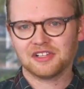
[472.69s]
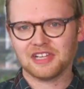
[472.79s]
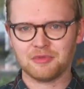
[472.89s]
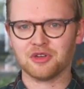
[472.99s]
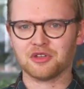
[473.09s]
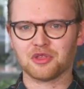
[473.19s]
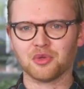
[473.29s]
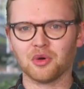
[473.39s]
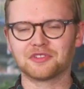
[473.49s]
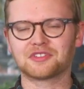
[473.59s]
Let me know your
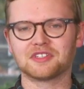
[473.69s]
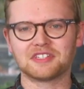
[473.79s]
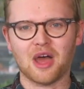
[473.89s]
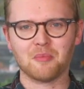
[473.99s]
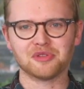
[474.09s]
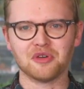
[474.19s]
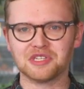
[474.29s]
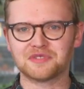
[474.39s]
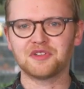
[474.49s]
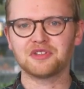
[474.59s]
thoughts down below
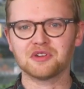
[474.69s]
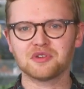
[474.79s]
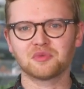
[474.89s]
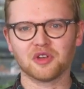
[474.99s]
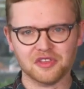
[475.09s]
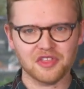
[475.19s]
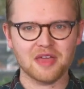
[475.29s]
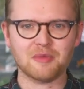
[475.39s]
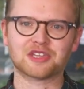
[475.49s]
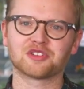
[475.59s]
this video. While you're
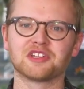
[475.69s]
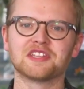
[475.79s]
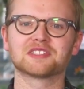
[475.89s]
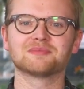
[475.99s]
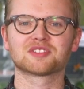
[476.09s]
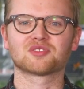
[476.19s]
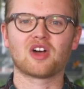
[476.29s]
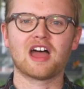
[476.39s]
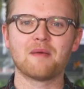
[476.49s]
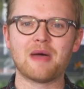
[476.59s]
there, make sure to hit
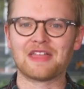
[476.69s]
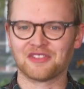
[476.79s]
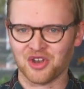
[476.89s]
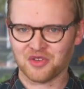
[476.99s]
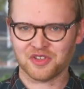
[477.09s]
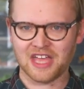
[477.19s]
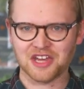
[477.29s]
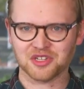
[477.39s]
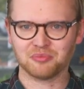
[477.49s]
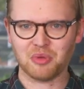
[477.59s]
subscribe and the
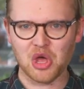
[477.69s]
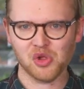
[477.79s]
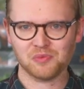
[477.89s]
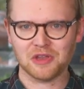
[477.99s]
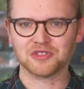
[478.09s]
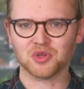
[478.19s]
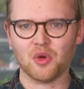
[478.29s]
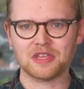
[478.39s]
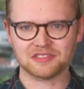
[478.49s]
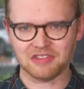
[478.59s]
notification bell. And as
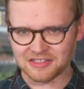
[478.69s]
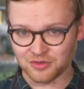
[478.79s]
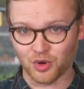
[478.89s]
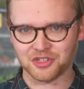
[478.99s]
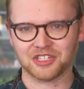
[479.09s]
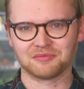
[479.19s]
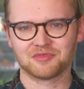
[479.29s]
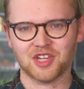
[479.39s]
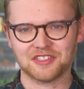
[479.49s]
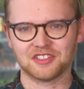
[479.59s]
always, thanks for watching
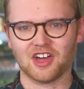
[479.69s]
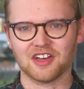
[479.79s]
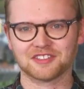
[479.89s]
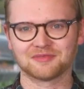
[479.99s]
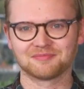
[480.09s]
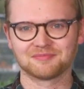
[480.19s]
Chasing Cars.